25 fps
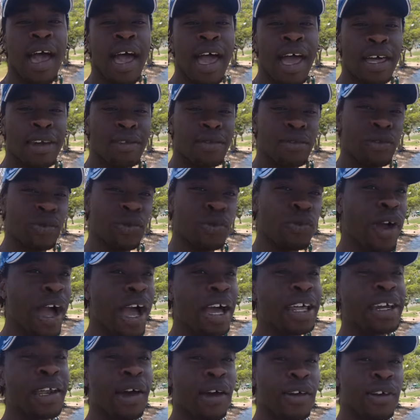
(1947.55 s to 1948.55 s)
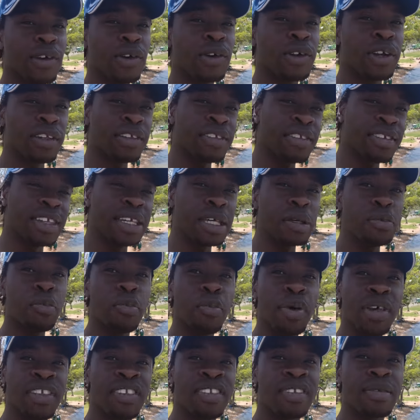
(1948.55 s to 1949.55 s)
and right now you're going to see
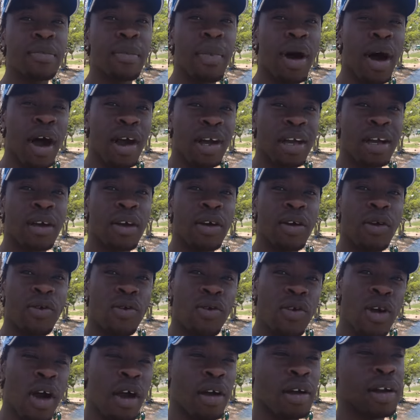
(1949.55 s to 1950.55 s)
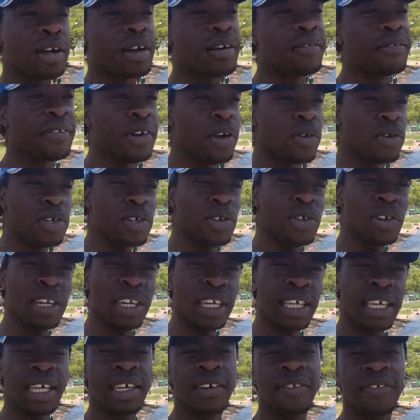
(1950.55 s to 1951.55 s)
Bismarck Rock, very
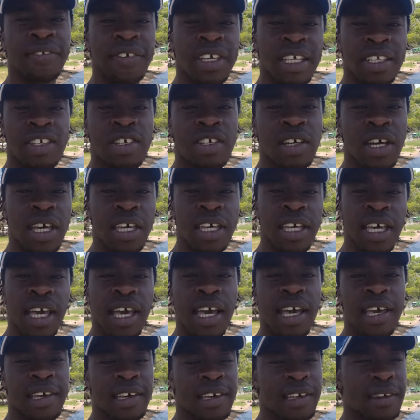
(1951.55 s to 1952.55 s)
unique feature here